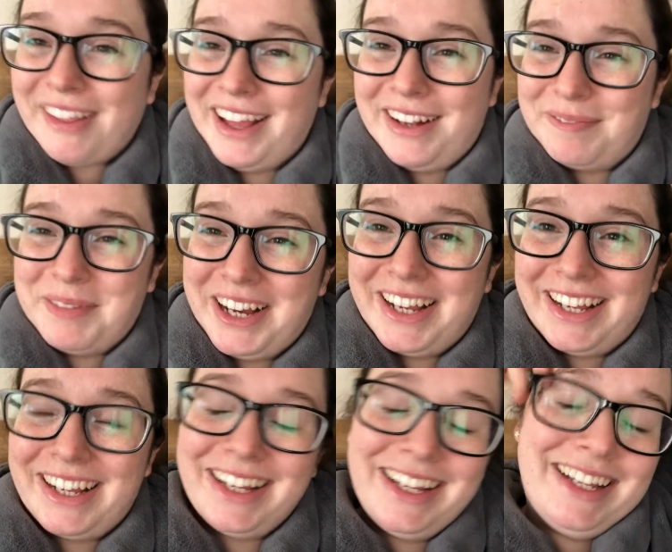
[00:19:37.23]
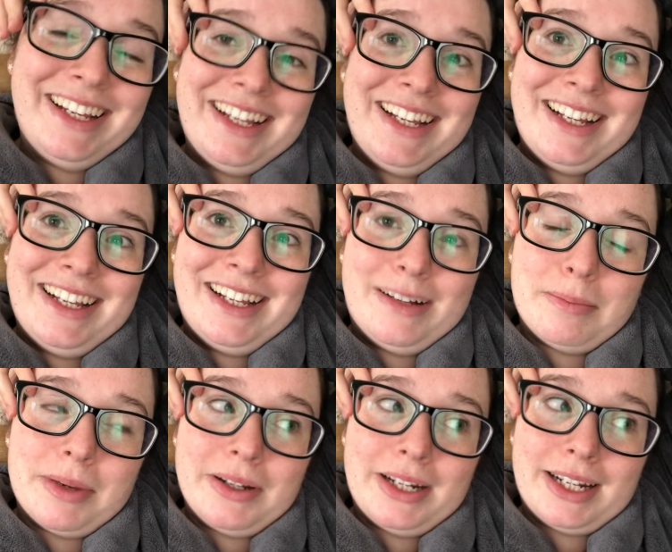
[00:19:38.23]
in my
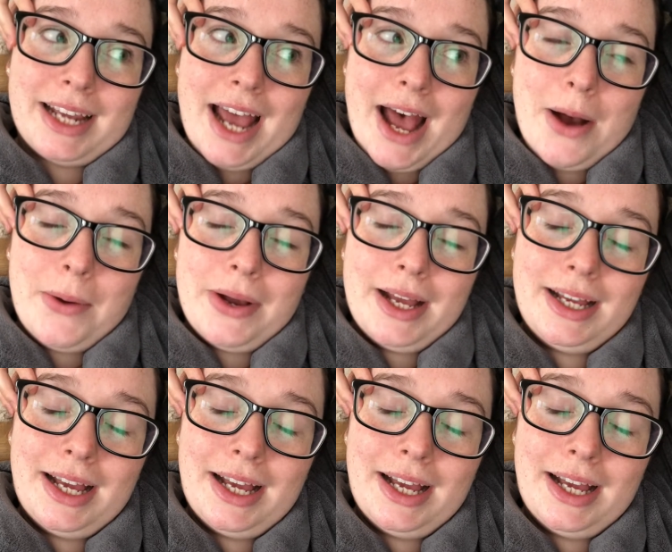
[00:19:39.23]
moaning now.